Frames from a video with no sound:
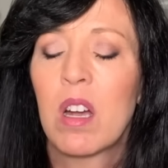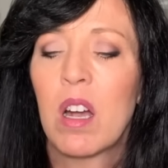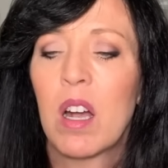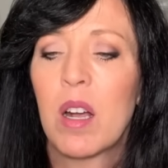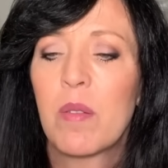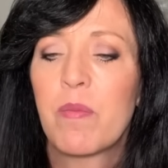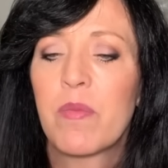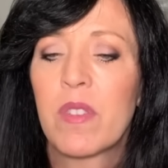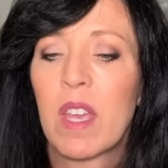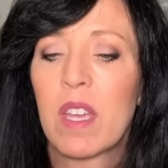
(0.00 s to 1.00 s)
um,
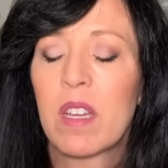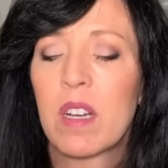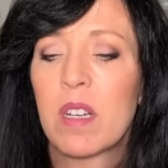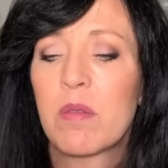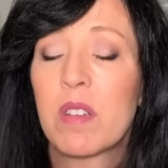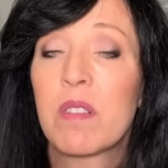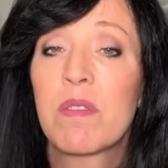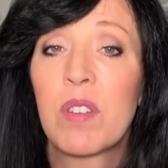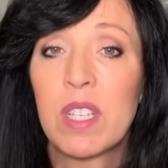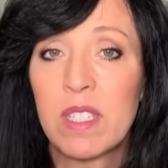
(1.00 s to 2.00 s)
like uh,
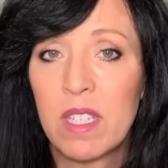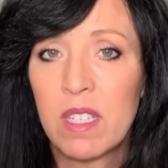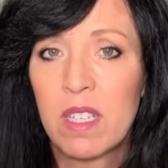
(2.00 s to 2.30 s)
confronted,